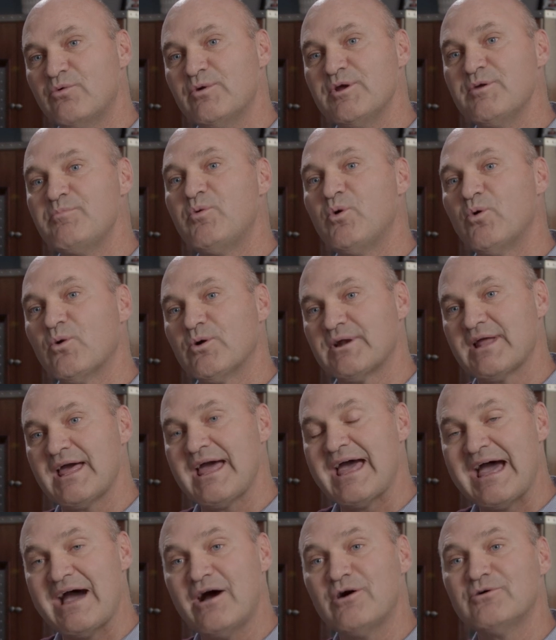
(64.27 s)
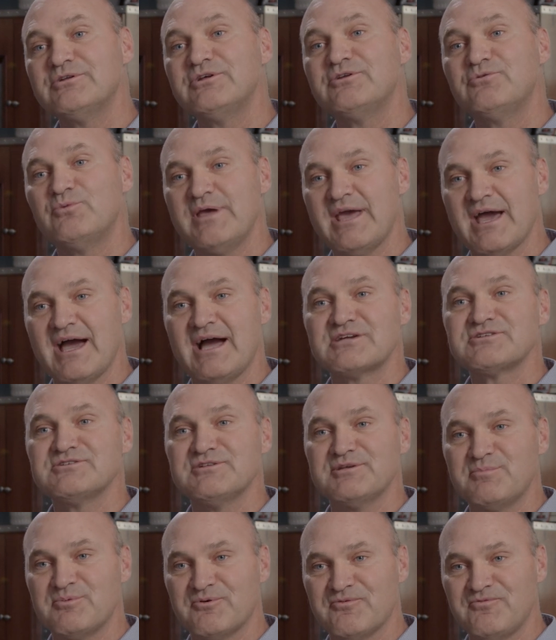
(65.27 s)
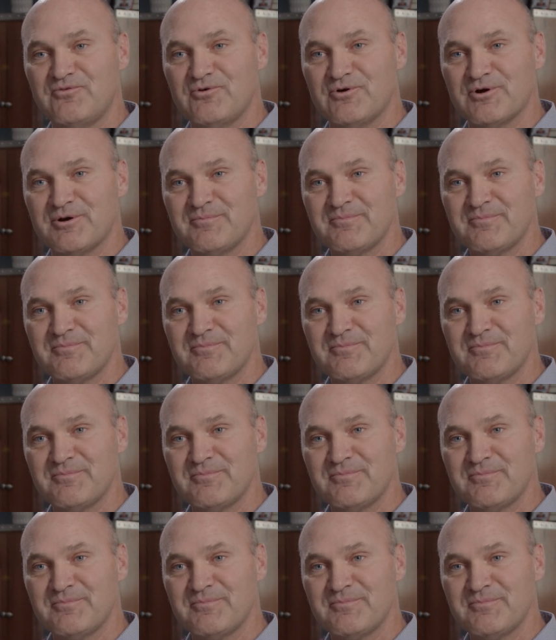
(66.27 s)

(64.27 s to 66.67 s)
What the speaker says: report how did we actually perform.